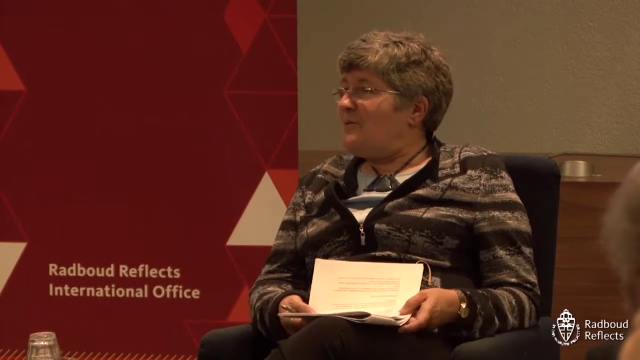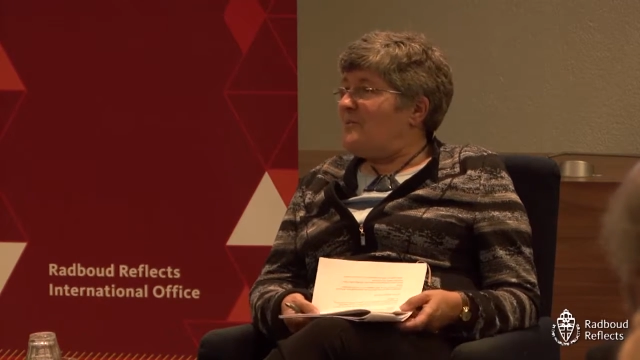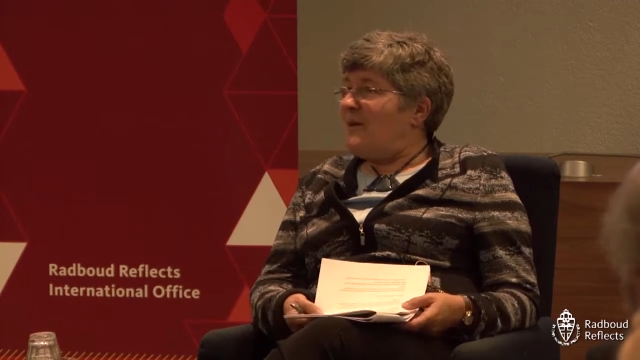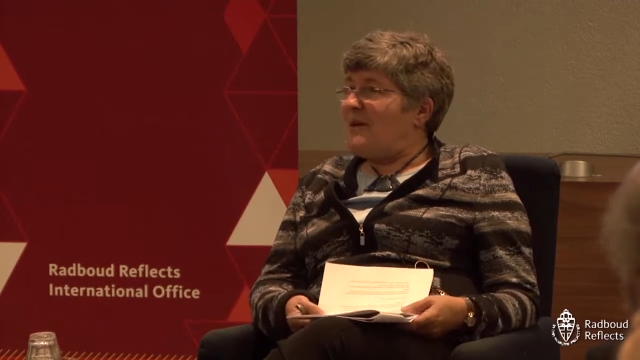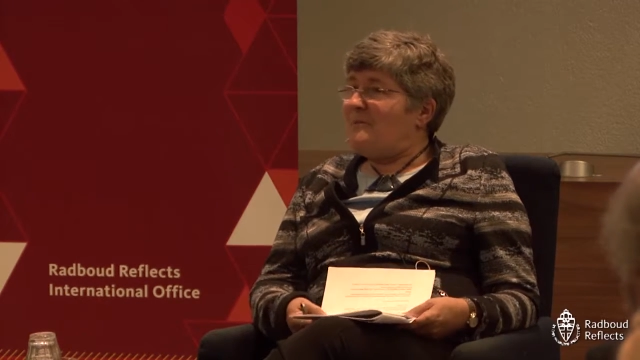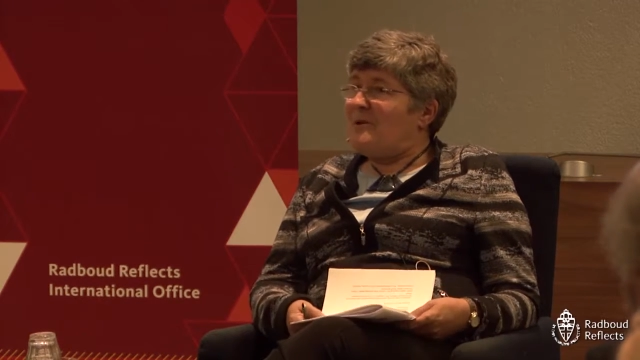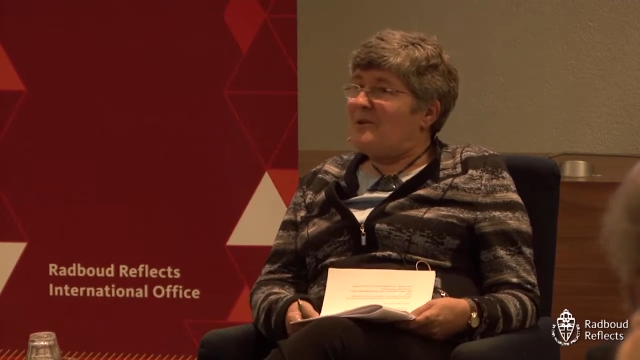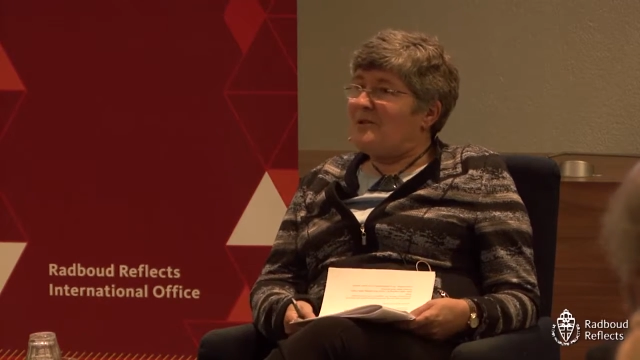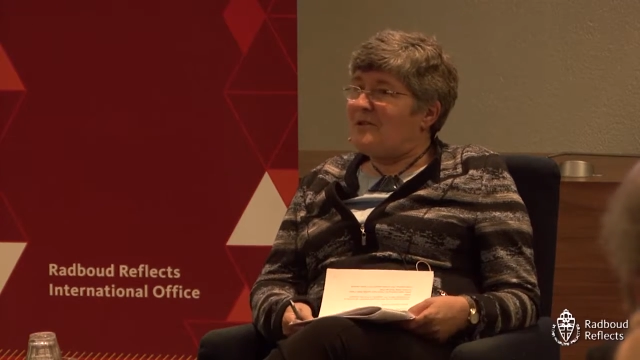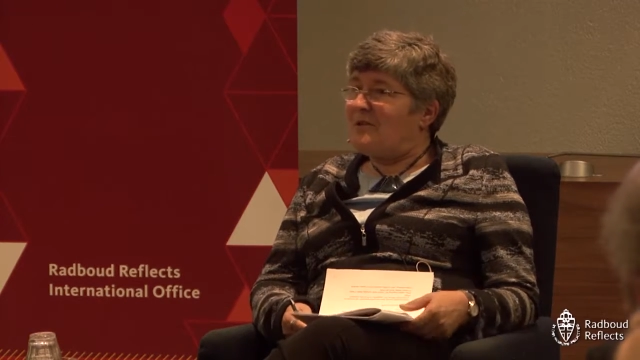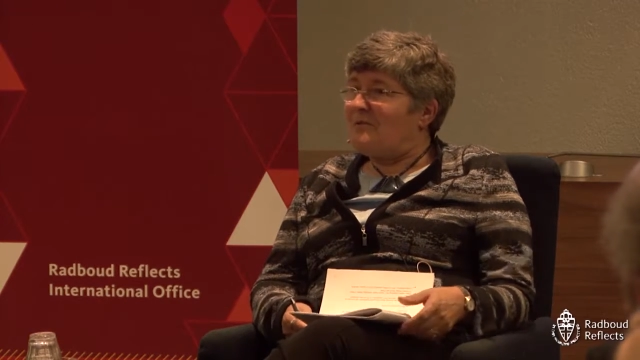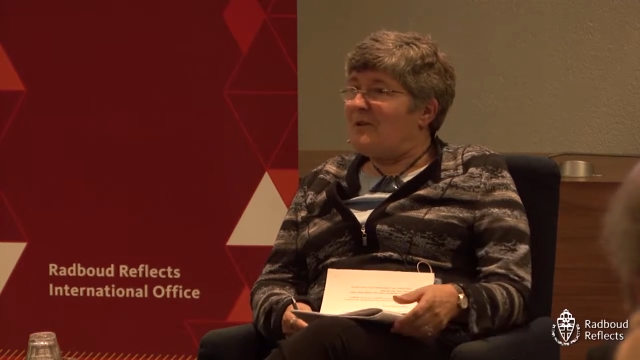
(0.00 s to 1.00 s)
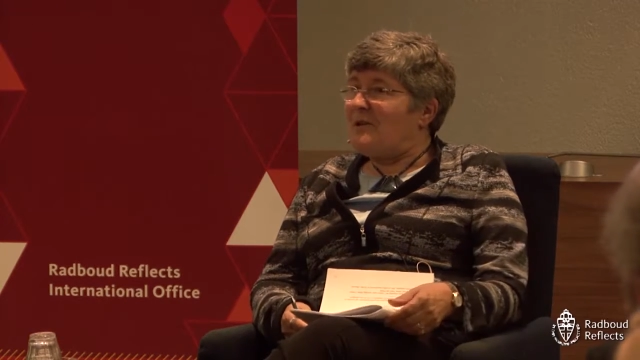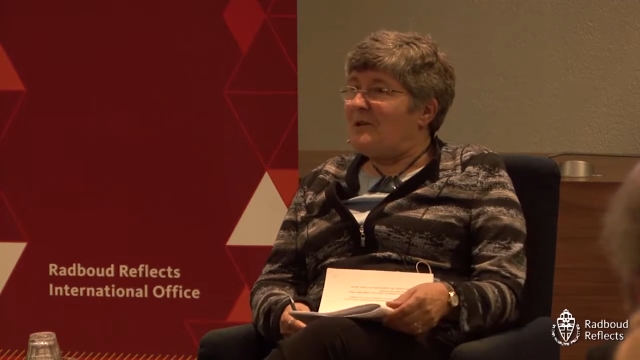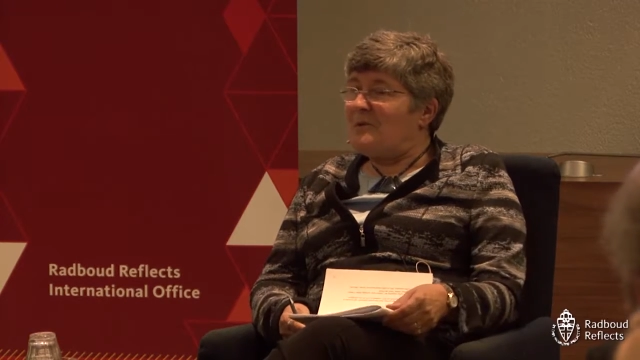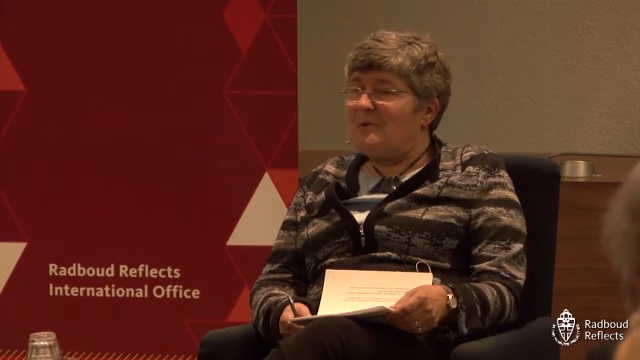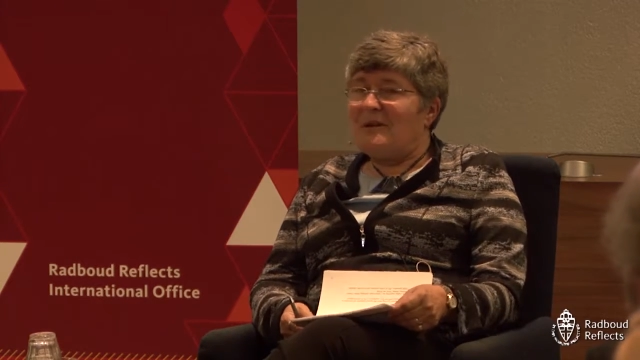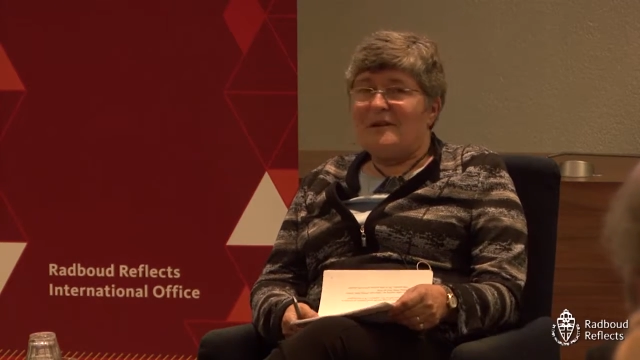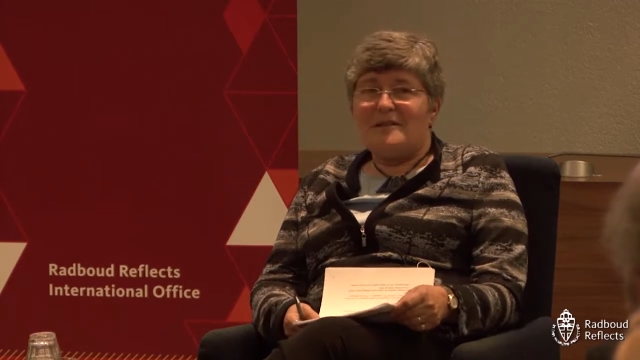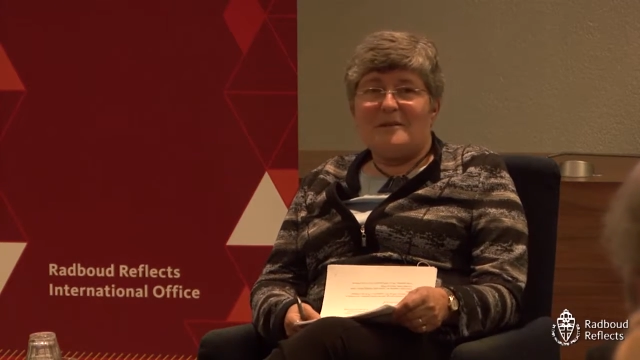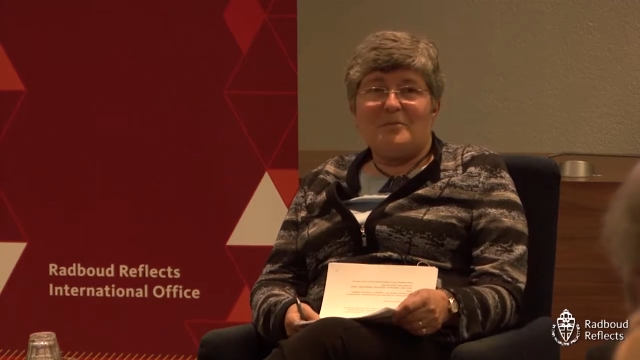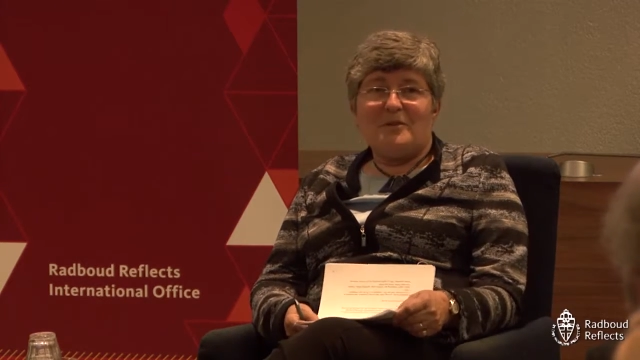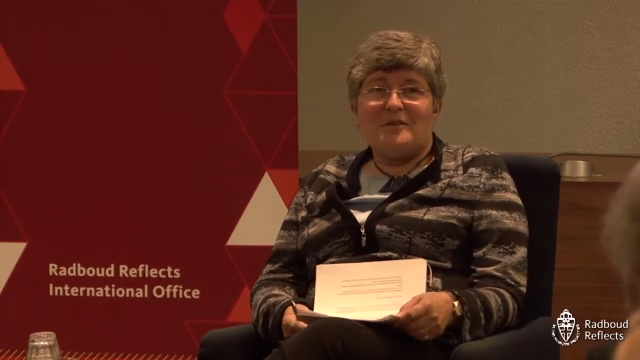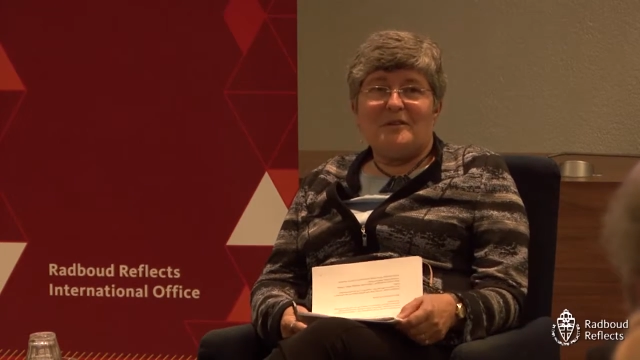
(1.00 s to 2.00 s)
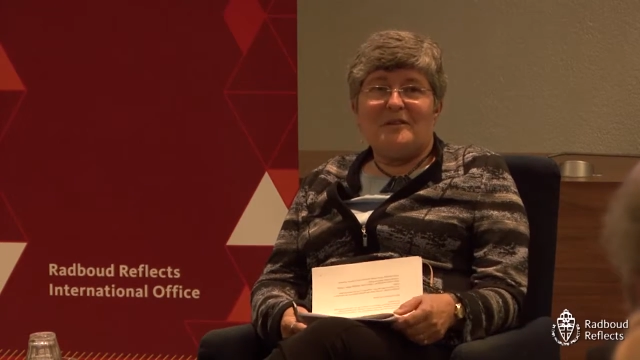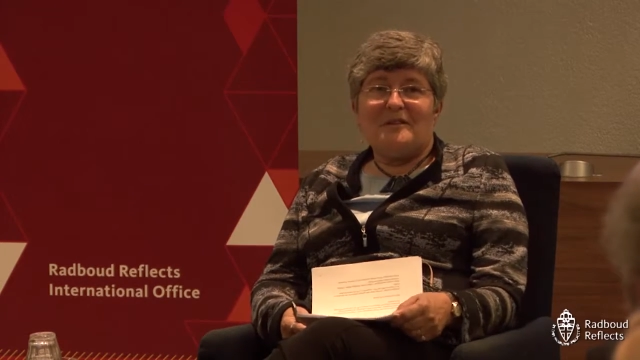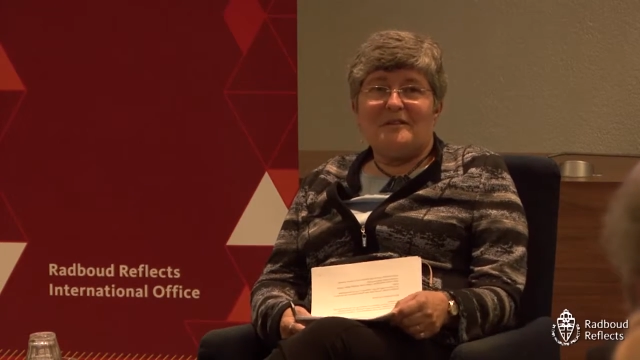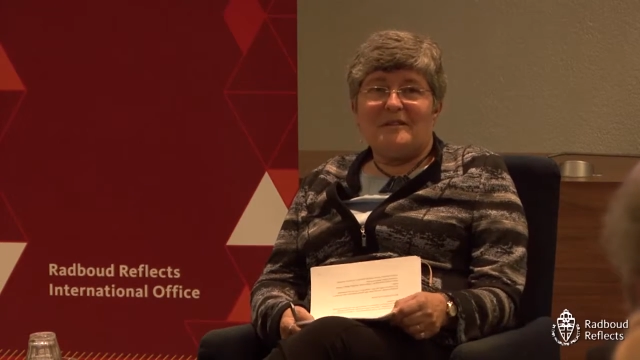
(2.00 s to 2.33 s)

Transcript: who might be considering doing at some point a year